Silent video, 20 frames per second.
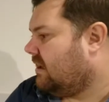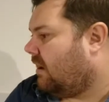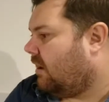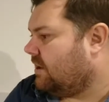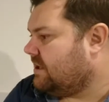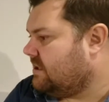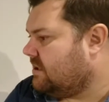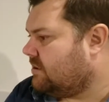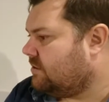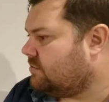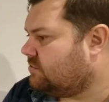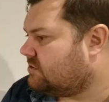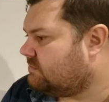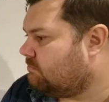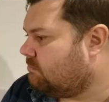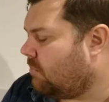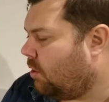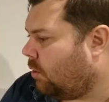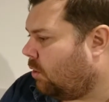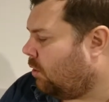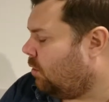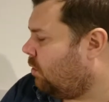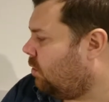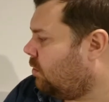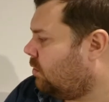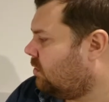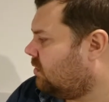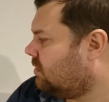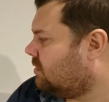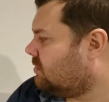I use
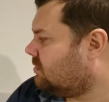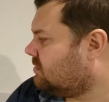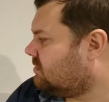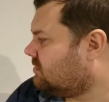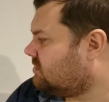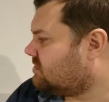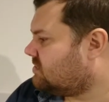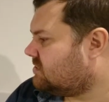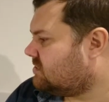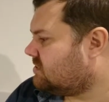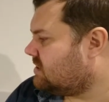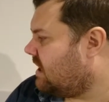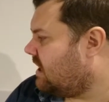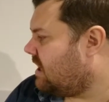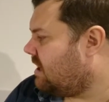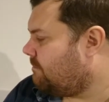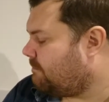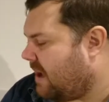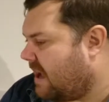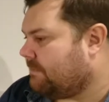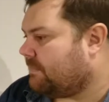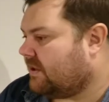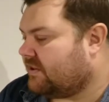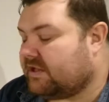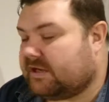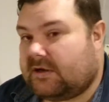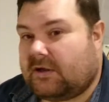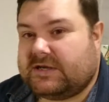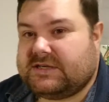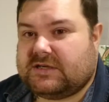more pepper
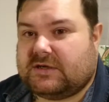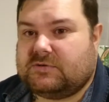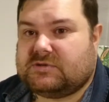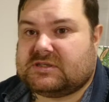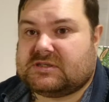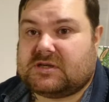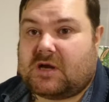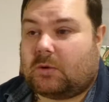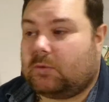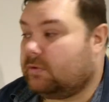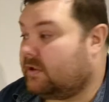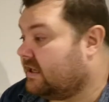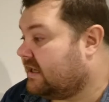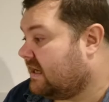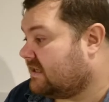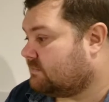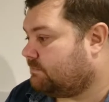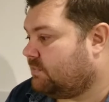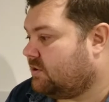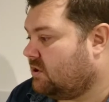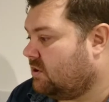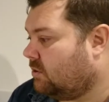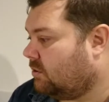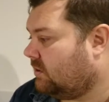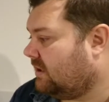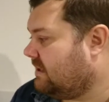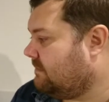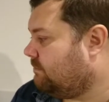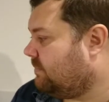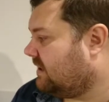than I do salt, and that's
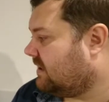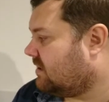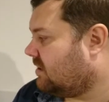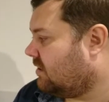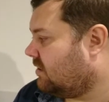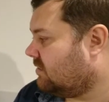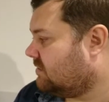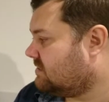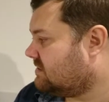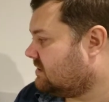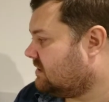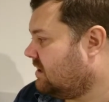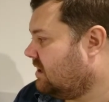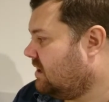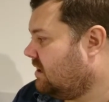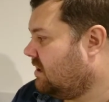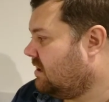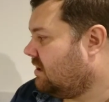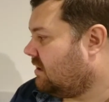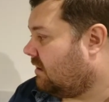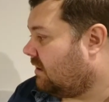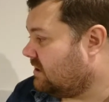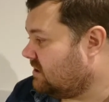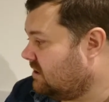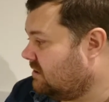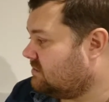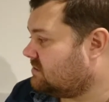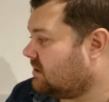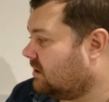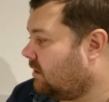purely because I
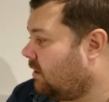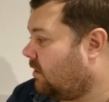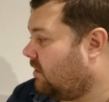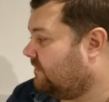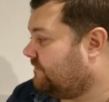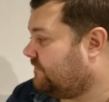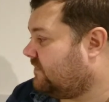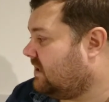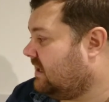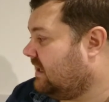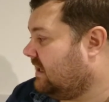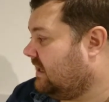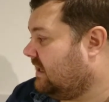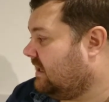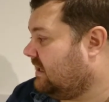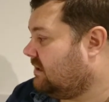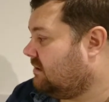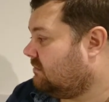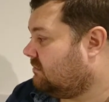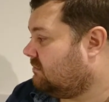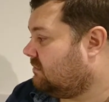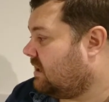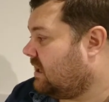use a lot of the